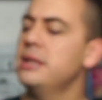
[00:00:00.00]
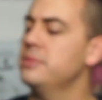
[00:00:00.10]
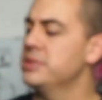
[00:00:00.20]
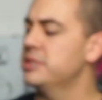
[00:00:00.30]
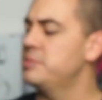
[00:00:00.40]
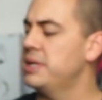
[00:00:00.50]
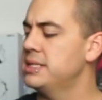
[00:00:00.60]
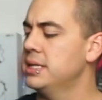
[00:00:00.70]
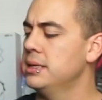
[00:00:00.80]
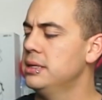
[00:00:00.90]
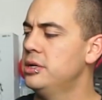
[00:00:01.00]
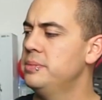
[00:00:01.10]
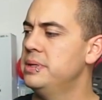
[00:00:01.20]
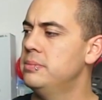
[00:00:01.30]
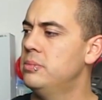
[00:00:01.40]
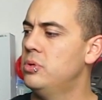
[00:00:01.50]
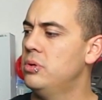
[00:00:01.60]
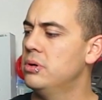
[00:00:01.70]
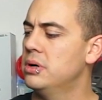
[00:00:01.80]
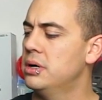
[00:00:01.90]
of was expecting a little bit
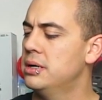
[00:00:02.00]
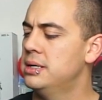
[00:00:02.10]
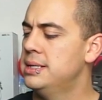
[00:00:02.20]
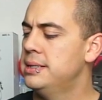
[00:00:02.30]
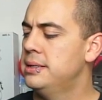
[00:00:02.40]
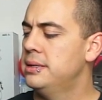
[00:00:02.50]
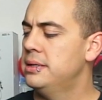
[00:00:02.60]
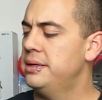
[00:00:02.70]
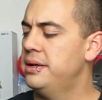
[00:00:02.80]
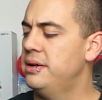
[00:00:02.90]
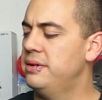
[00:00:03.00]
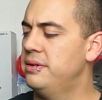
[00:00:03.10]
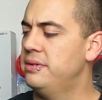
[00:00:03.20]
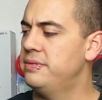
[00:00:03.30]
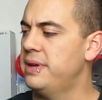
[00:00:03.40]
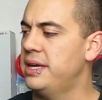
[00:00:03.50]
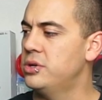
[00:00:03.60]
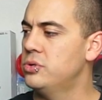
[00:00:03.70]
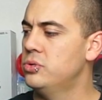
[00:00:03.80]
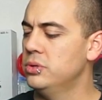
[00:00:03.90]
more of a
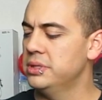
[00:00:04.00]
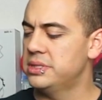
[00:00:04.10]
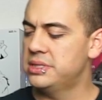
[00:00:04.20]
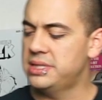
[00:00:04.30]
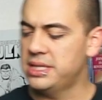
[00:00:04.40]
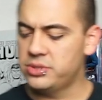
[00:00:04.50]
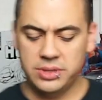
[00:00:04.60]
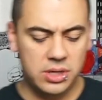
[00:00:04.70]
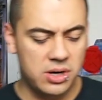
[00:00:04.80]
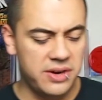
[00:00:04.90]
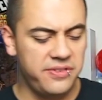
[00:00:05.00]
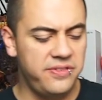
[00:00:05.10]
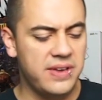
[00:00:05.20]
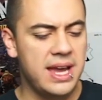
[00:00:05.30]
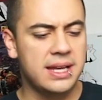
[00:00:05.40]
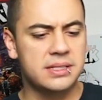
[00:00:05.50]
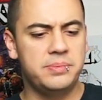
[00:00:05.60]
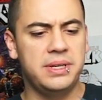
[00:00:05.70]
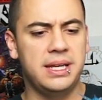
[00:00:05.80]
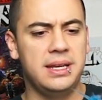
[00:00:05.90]
cool accessory or effect,
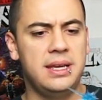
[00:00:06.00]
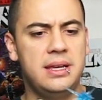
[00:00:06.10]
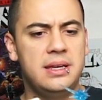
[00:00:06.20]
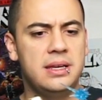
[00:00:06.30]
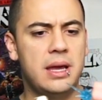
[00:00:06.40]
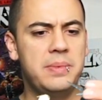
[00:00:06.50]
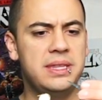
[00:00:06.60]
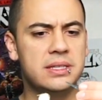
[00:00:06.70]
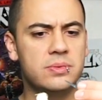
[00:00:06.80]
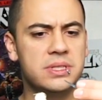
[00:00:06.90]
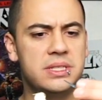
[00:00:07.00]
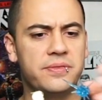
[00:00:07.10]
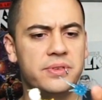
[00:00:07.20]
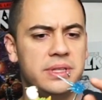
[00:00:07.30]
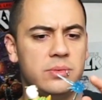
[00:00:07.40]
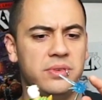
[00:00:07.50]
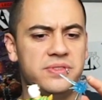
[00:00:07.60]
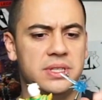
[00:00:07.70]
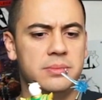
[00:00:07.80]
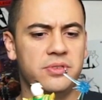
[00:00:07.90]
but I mean, this one's different than we've
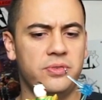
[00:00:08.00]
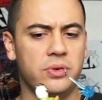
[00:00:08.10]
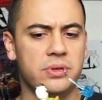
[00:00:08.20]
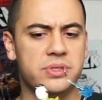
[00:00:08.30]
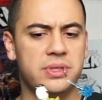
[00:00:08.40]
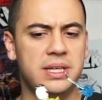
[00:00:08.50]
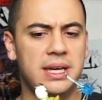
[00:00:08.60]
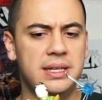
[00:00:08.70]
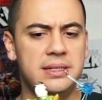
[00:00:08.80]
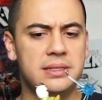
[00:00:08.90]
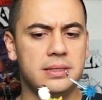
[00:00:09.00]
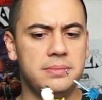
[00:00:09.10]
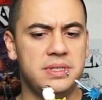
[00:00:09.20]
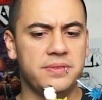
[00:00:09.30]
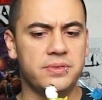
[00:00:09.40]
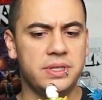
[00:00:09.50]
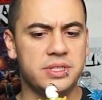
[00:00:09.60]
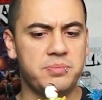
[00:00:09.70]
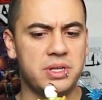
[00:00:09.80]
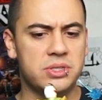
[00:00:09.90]
seen before, so they kind of did something different and
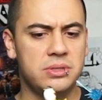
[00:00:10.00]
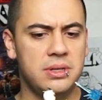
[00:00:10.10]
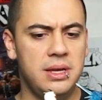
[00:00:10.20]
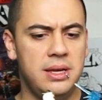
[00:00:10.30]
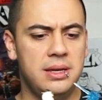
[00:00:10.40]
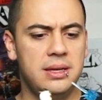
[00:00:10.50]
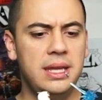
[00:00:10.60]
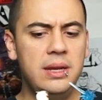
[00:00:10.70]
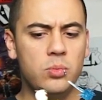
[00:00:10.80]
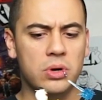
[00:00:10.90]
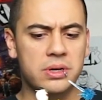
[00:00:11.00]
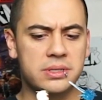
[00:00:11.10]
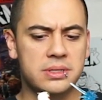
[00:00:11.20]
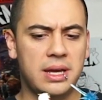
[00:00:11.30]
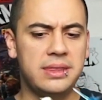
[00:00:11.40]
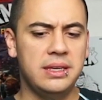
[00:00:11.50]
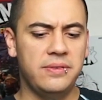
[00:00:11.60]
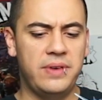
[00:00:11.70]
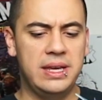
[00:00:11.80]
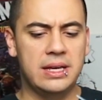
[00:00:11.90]
special, and it works. I think
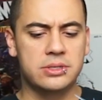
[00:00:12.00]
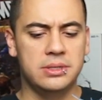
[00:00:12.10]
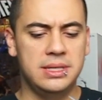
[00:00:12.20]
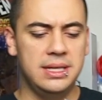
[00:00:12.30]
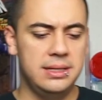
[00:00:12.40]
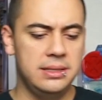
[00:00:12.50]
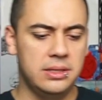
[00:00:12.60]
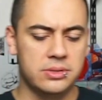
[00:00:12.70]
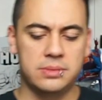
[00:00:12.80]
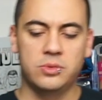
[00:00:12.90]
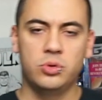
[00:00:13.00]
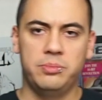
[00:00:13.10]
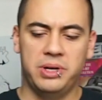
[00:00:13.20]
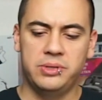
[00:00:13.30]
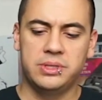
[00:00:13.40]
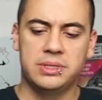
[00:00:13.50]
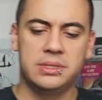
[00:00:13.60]
if I actually get, some cool poses and